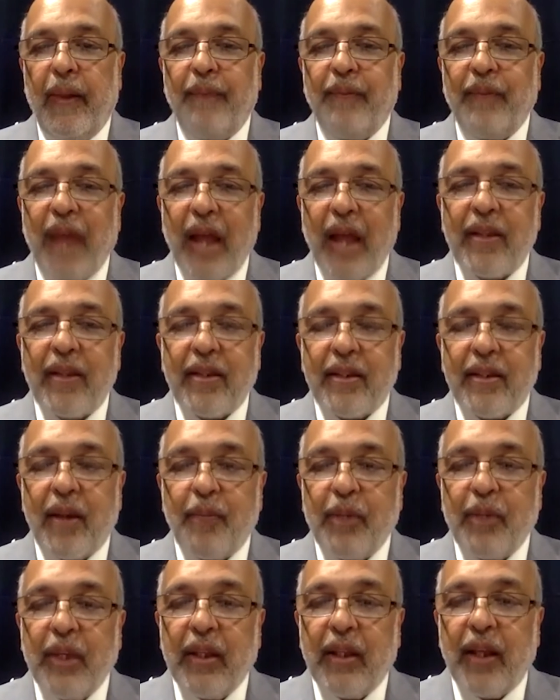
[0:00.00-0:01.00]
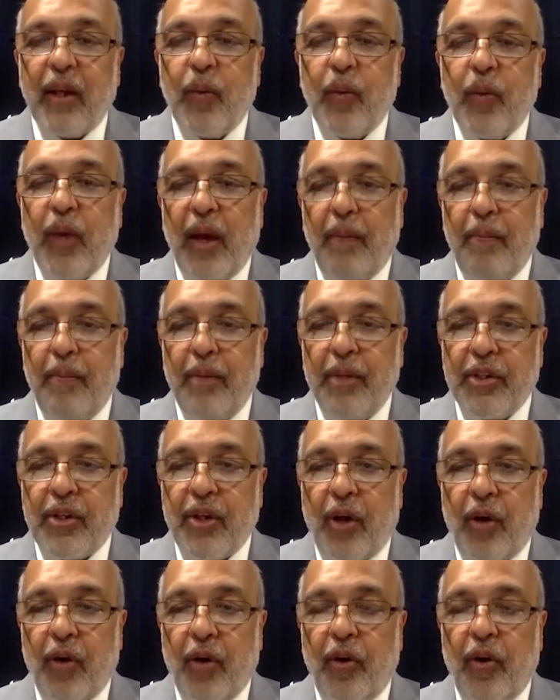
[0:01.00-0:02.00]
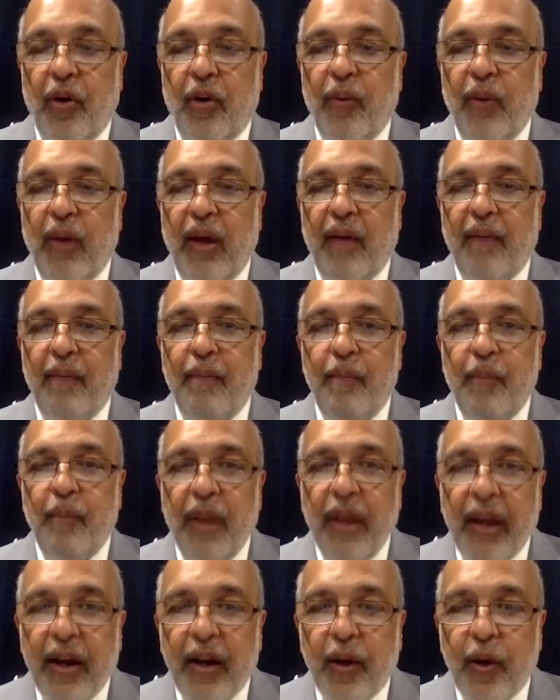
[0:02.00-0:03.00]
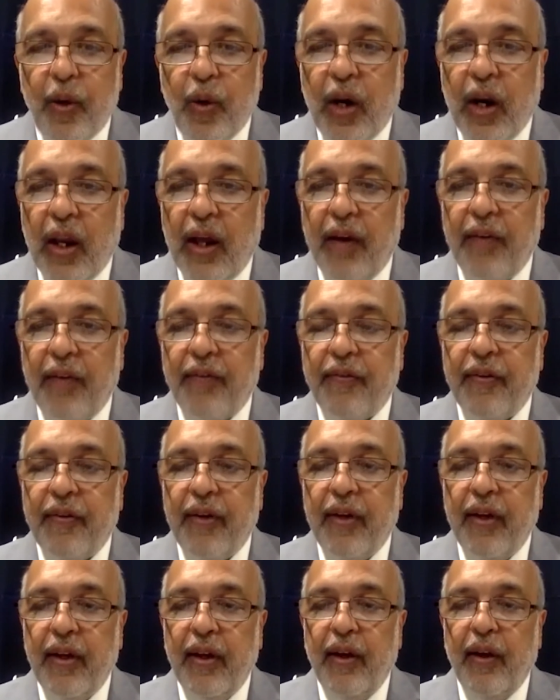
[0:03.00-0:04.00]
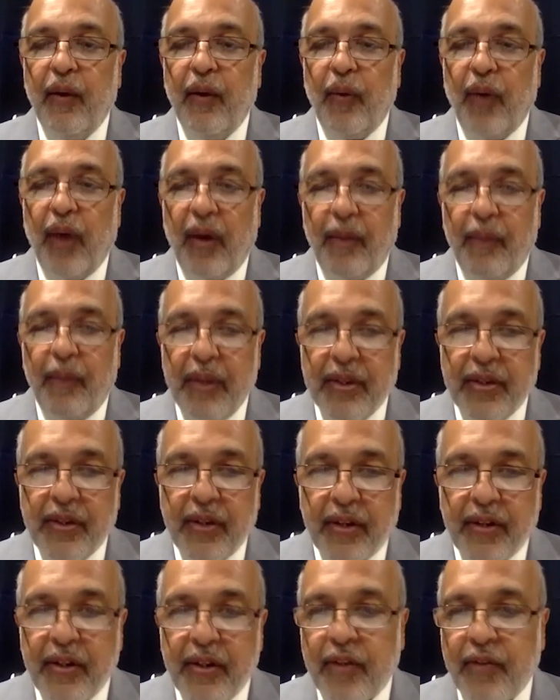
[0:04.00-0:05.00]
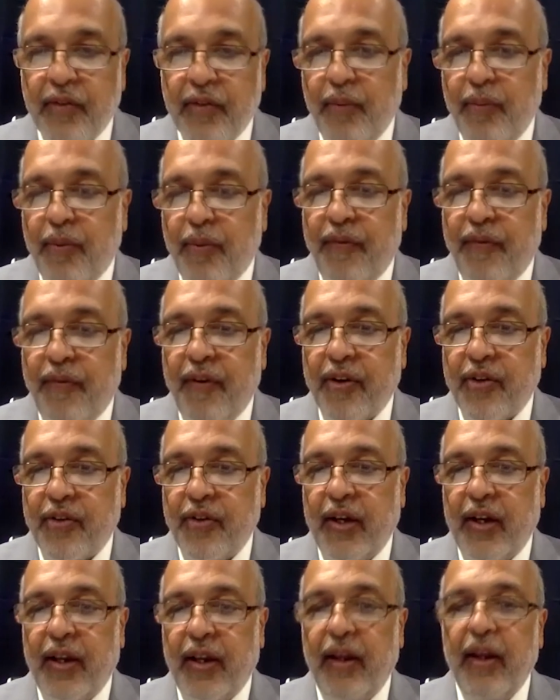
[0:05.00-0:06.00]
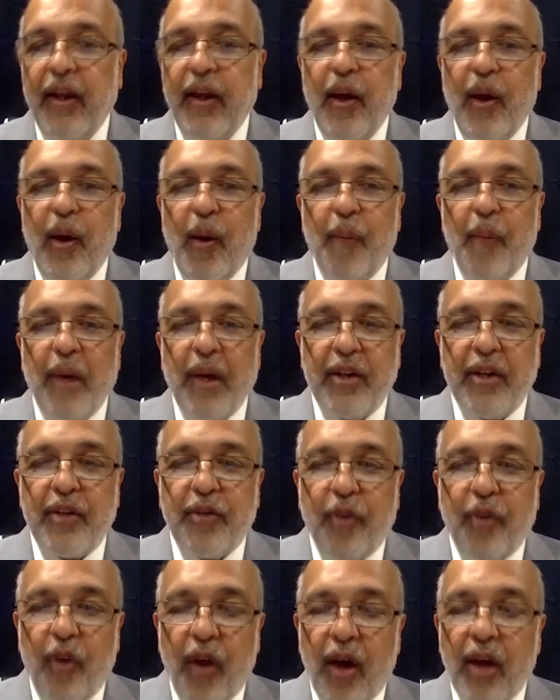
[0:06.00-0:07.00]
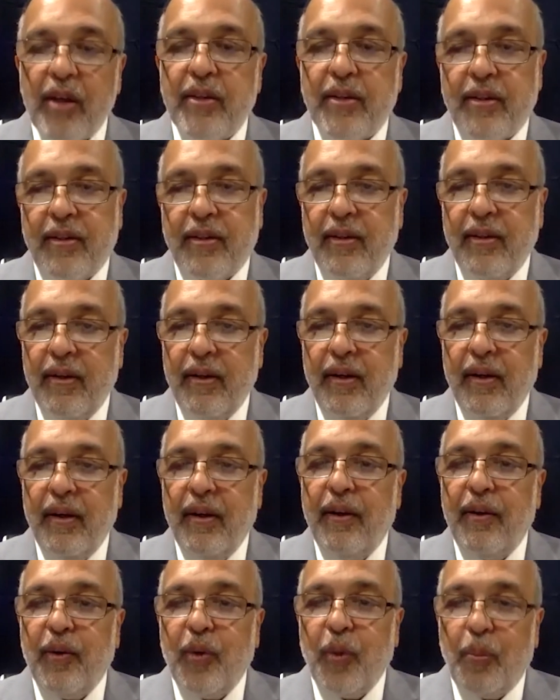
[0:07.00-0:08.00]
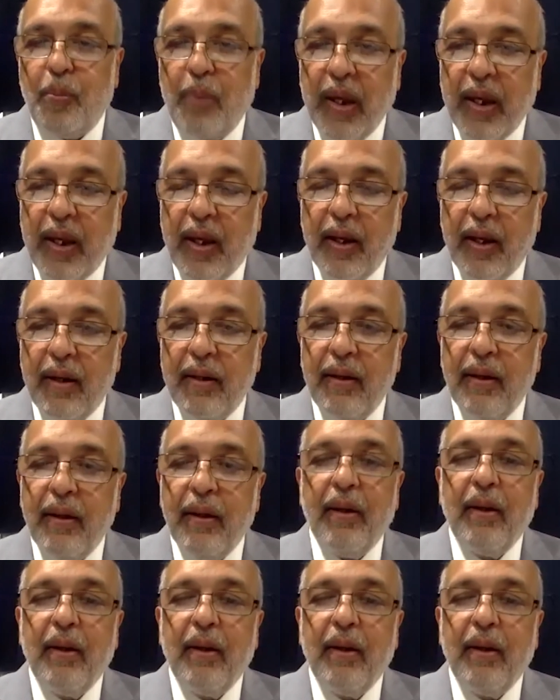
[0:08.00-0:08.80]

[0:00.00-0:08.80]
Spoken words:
That's something that we have missed out on. We have led a good life. We have been successful professionally. But it's for us to begin